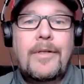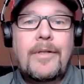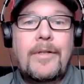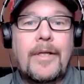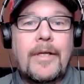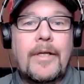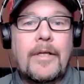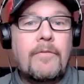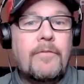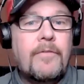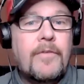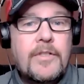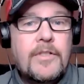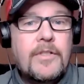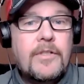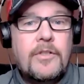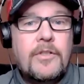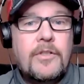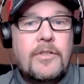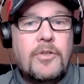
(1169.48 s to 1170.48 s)
They can
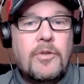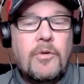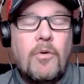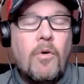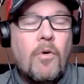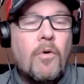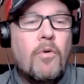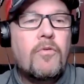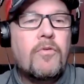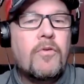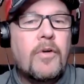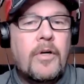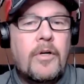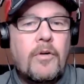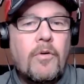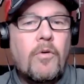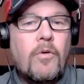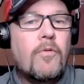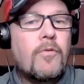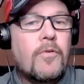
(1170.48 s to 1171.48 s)
visit the show over
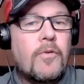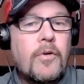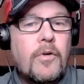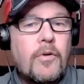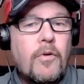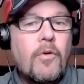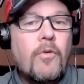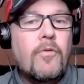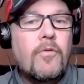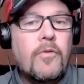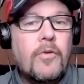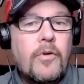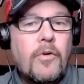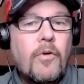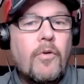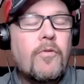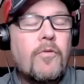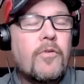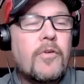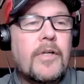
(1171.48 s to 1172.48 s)
and over and over and
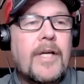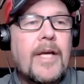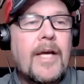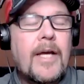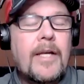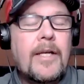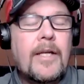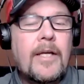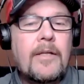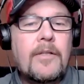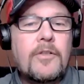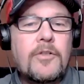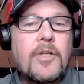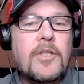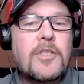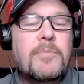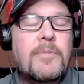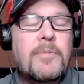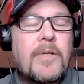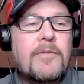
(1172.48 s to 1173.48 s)
over again. And
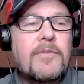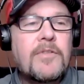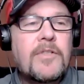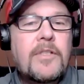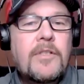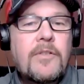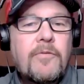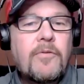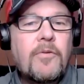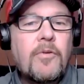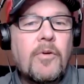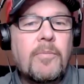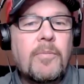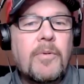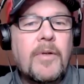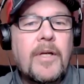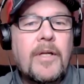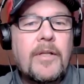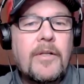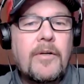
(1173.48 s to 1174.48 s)
trust me, I've seen the floor
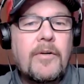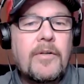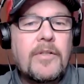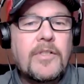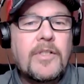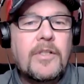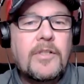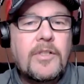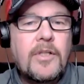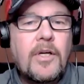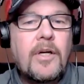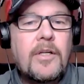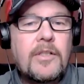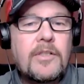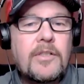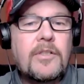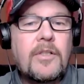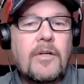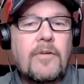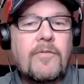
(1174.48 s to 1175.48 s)
plan. There is a ton
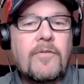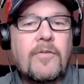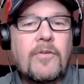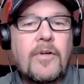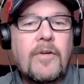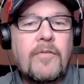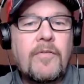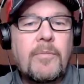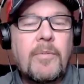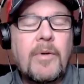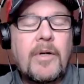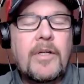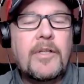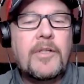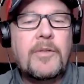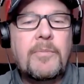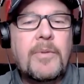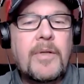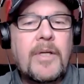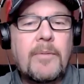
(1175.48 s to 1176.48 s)
of stuff for everybody
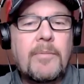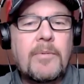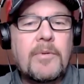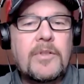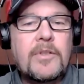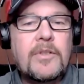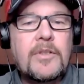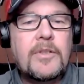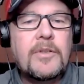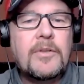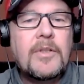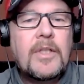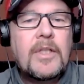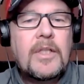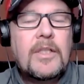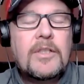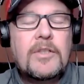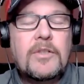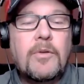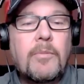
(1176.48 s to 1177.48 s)
to be able to do.
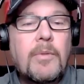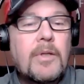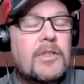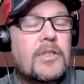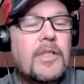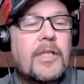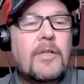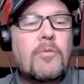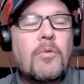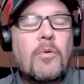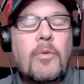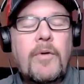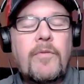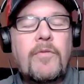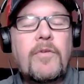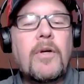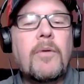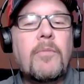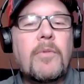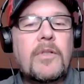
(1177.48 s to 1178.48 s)
So much like what
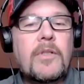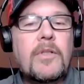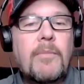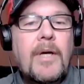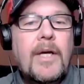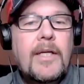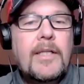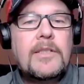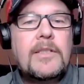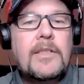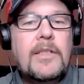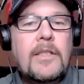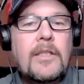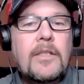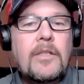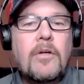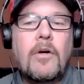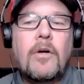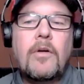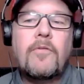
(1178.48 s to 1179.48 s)
we've done with the magazine
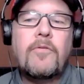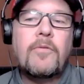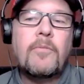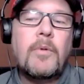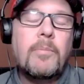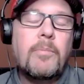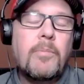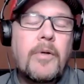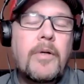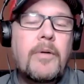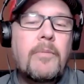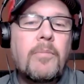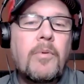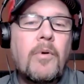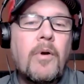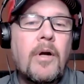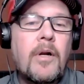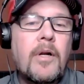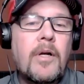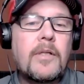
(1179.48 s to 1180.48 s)
and gone from a print
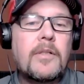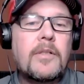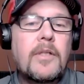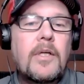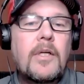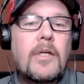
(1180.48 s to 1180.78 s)
product